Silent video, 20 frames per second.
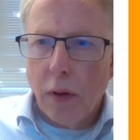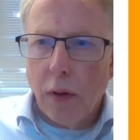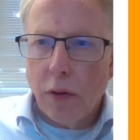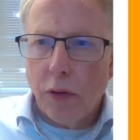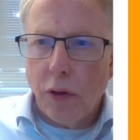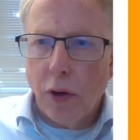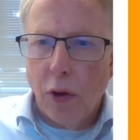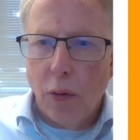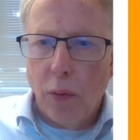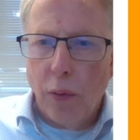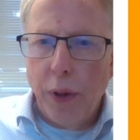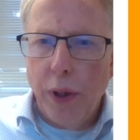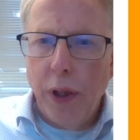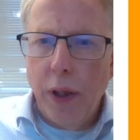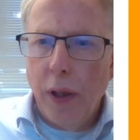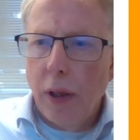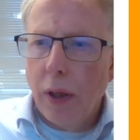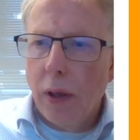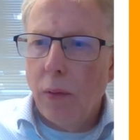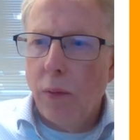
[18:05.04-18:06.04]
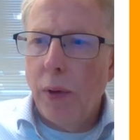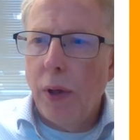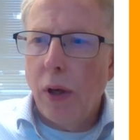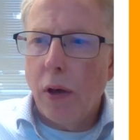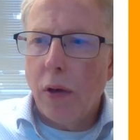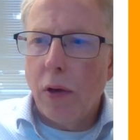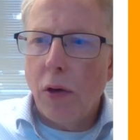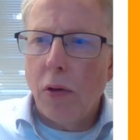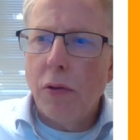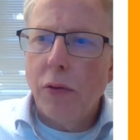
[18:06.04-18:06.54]
So we
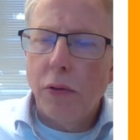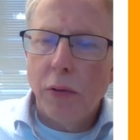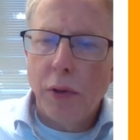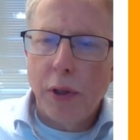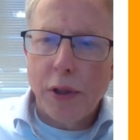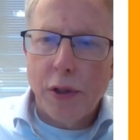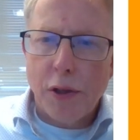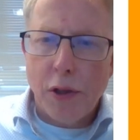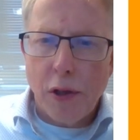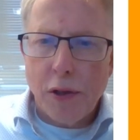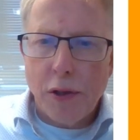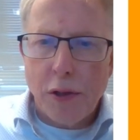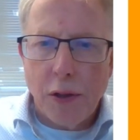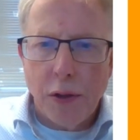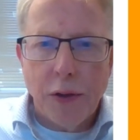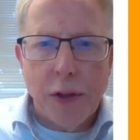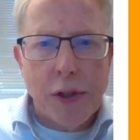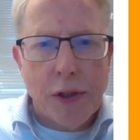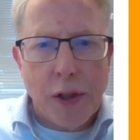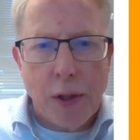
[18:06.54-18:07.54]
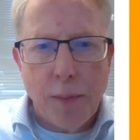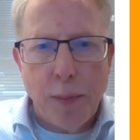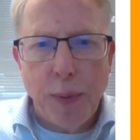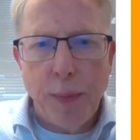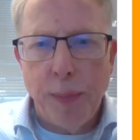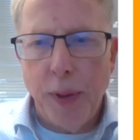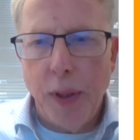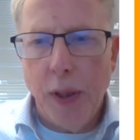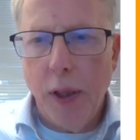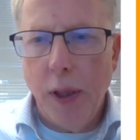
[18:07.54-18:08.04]
are going to discuss on this
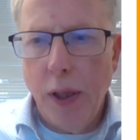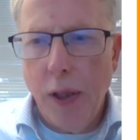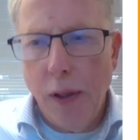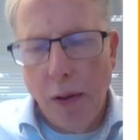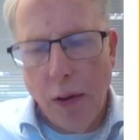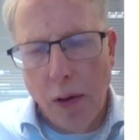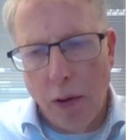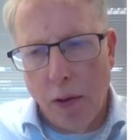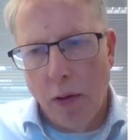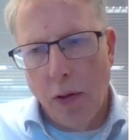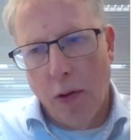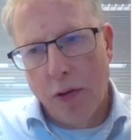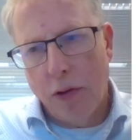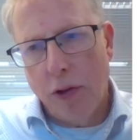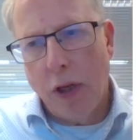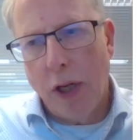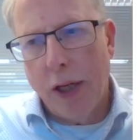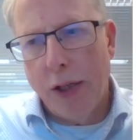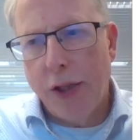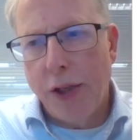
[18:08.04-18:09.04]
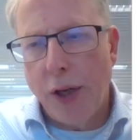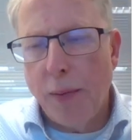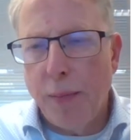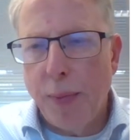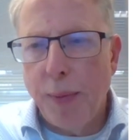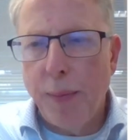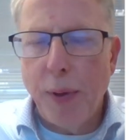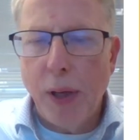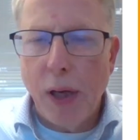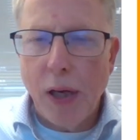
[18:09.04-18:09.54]

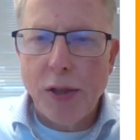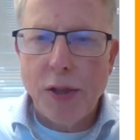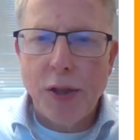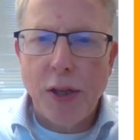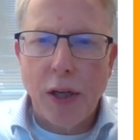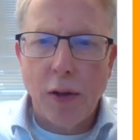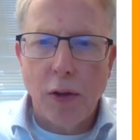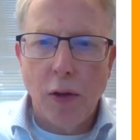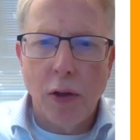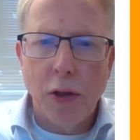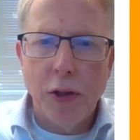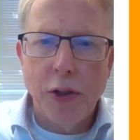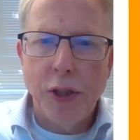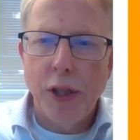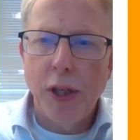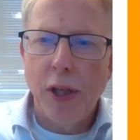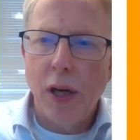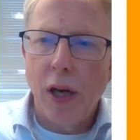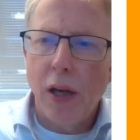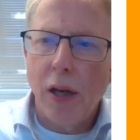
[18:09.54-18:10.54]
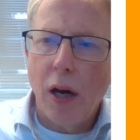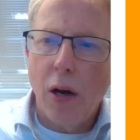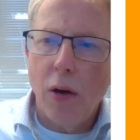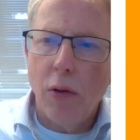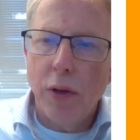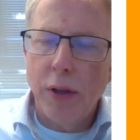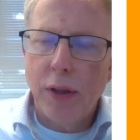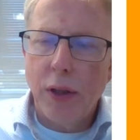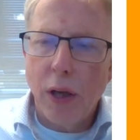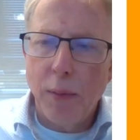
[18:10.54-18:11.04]
MPPE/MPPS technology and
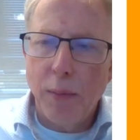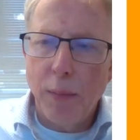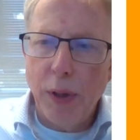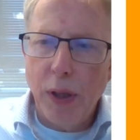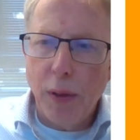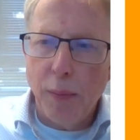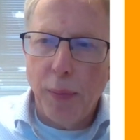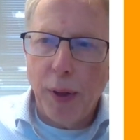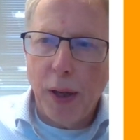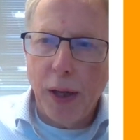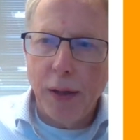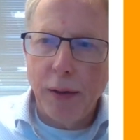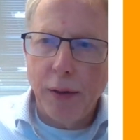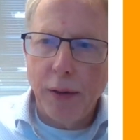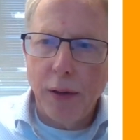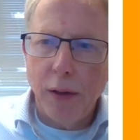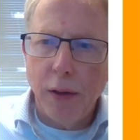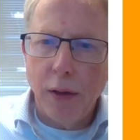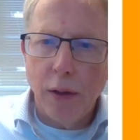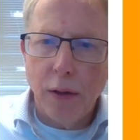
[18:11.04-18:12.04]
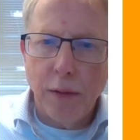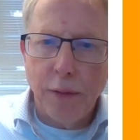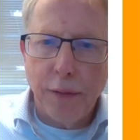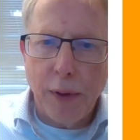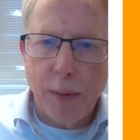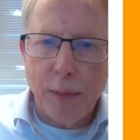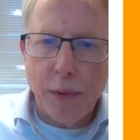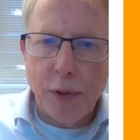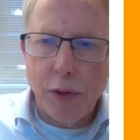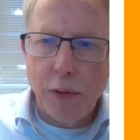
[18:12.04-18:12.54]
how it can be applied in the
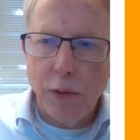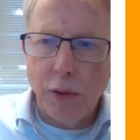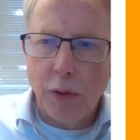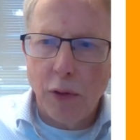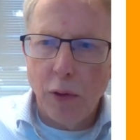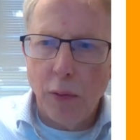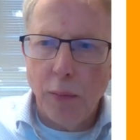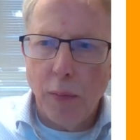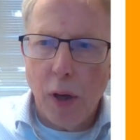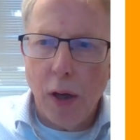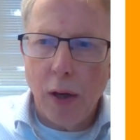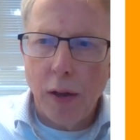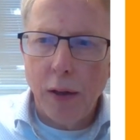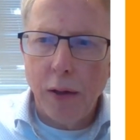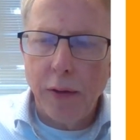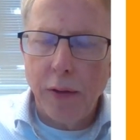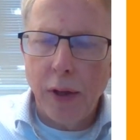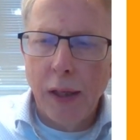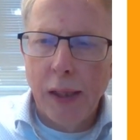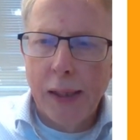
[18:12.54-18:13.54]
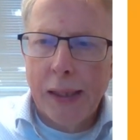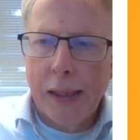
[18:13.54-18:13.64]
pharmaceutical market.